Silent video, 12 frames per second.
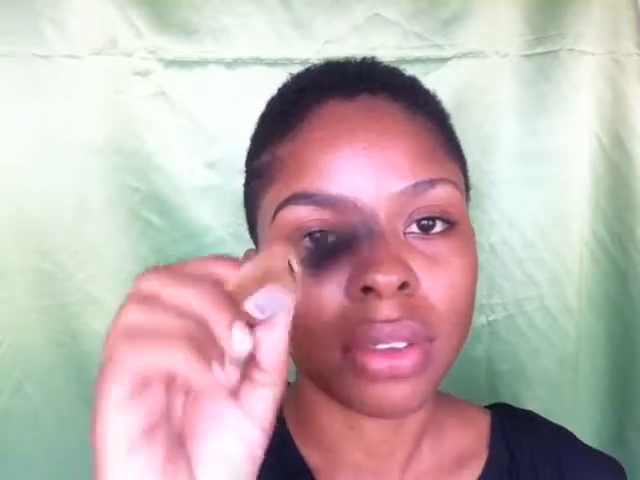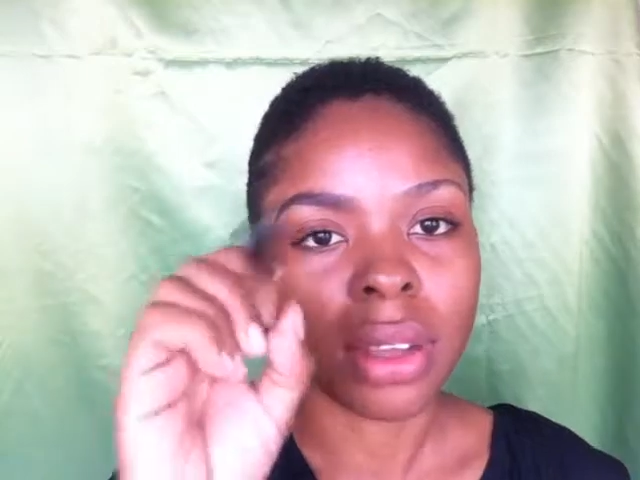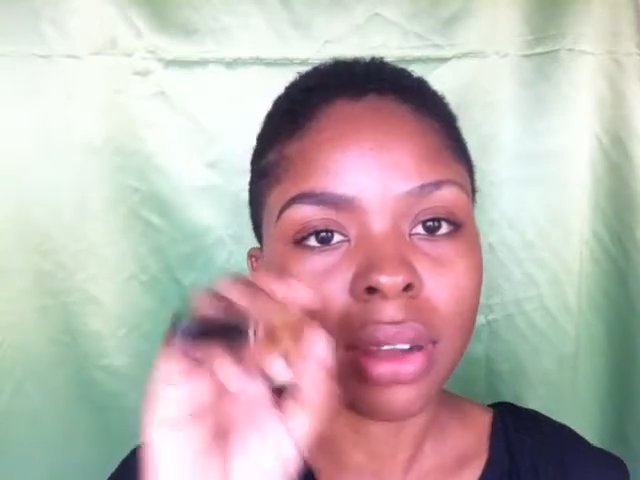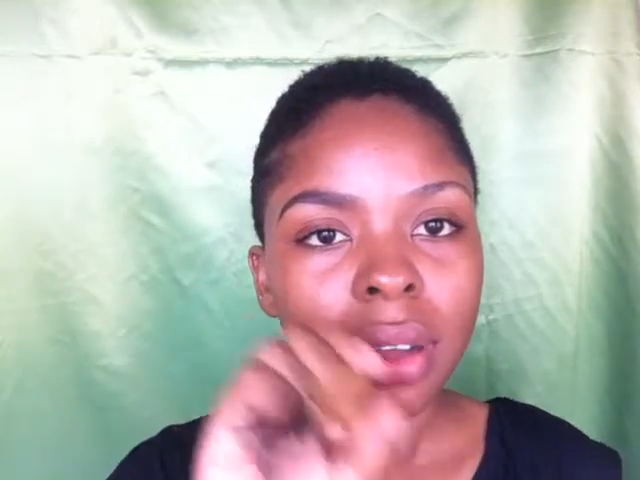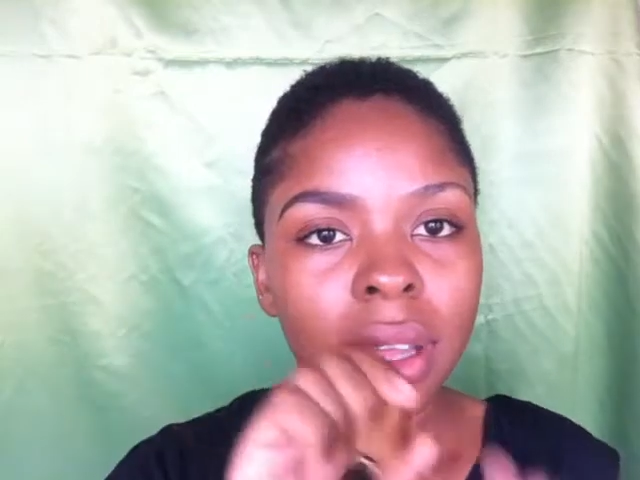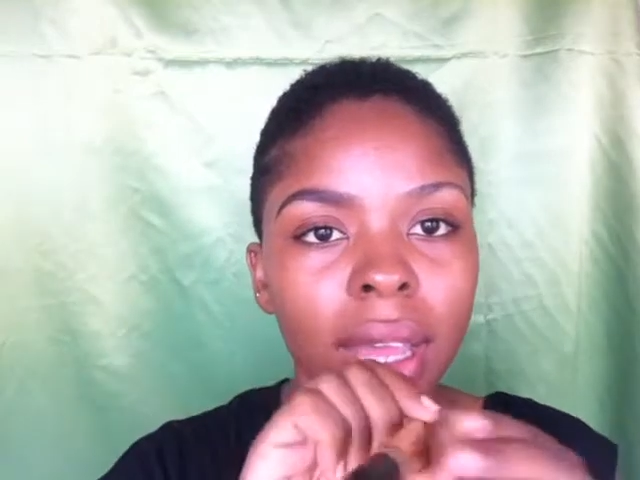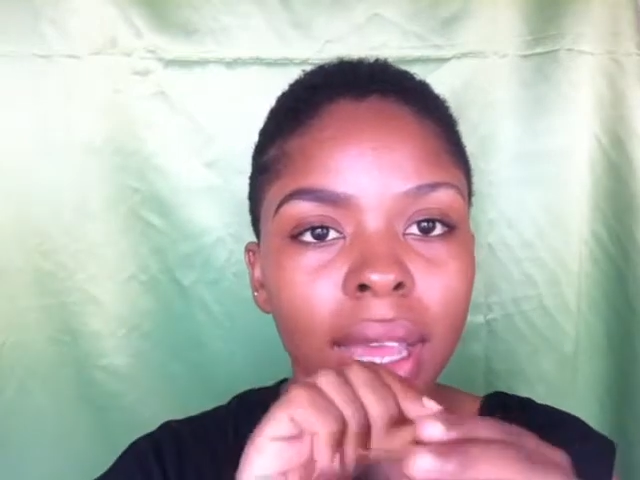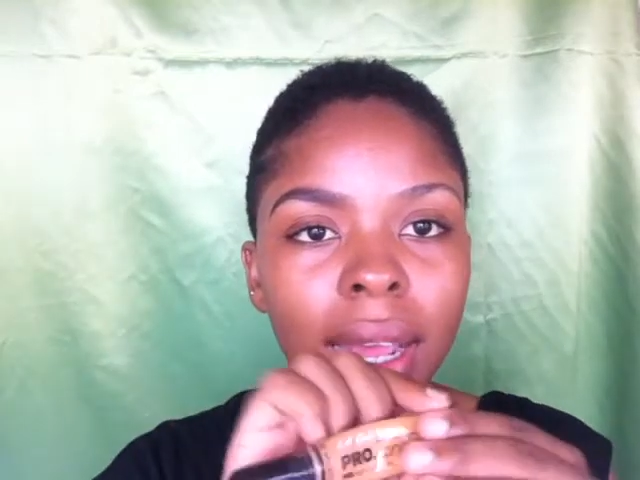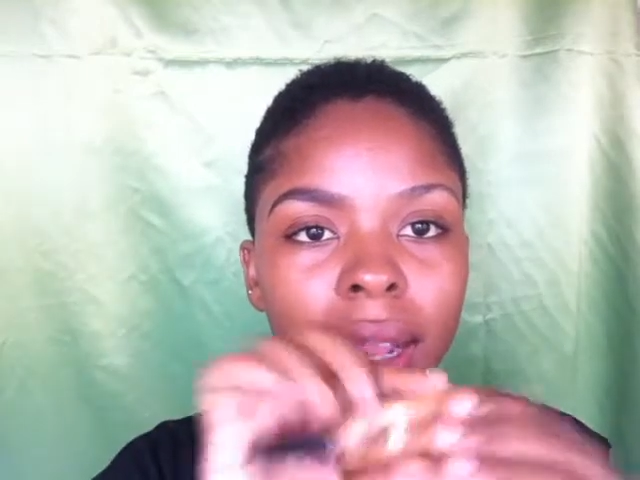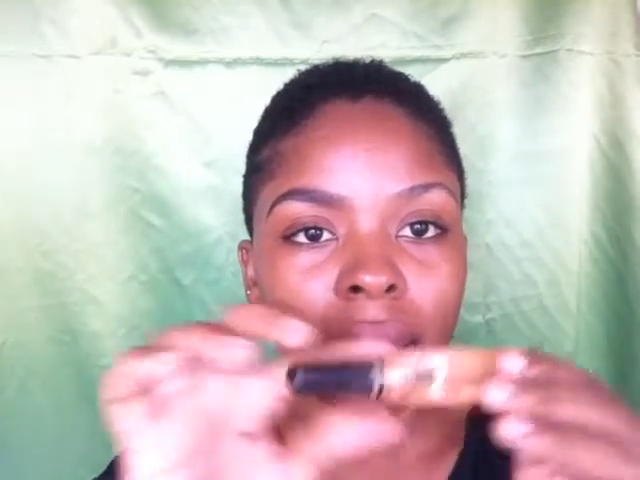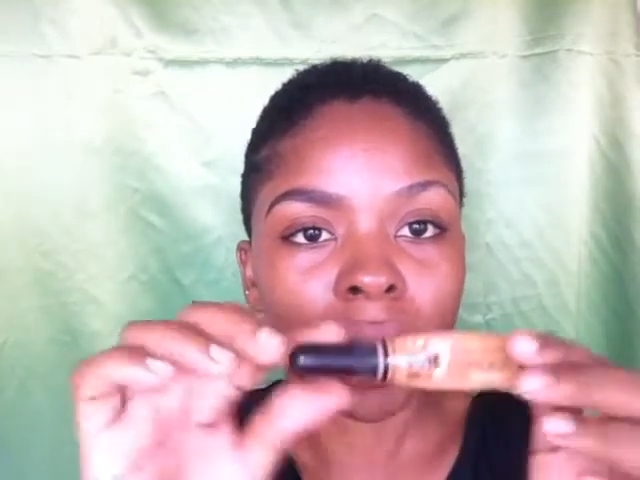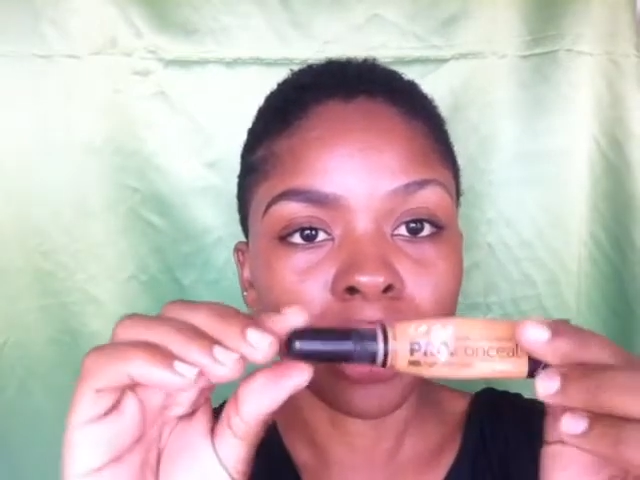the
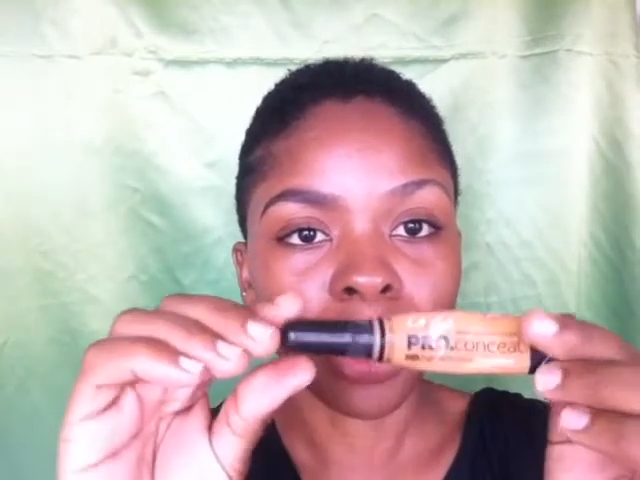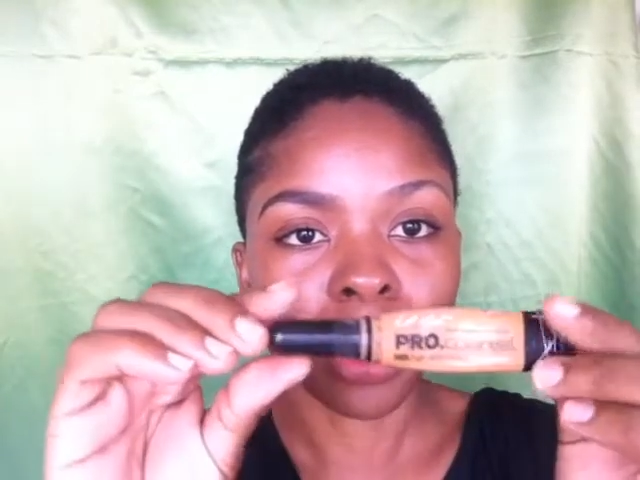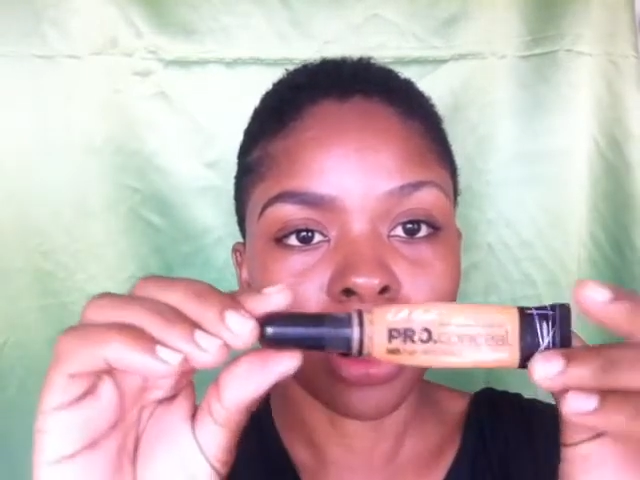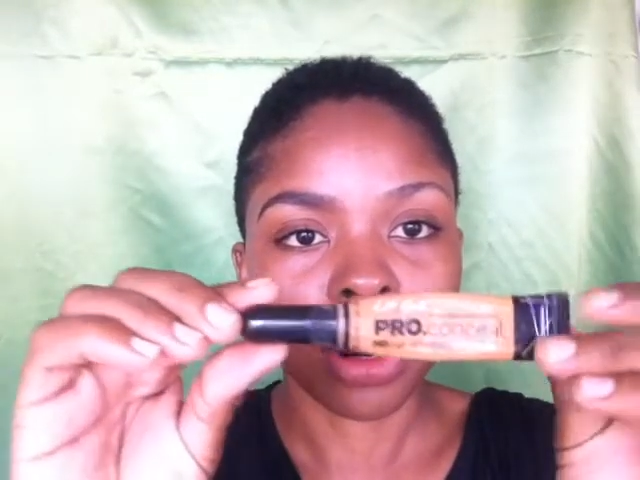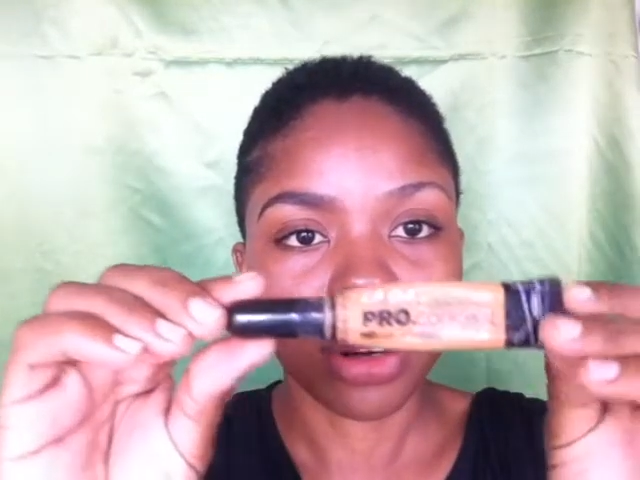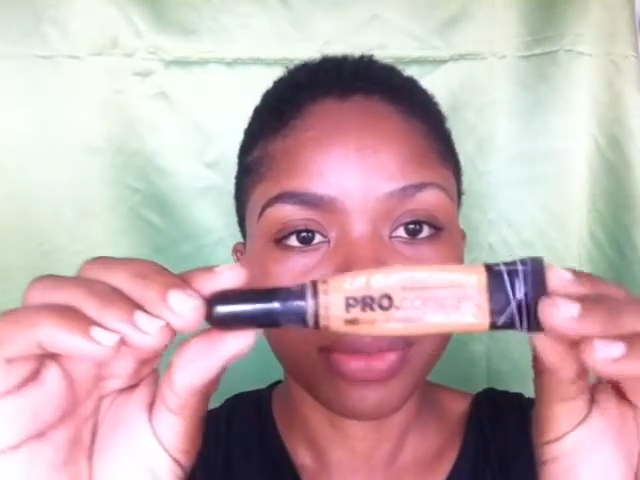Eyebrow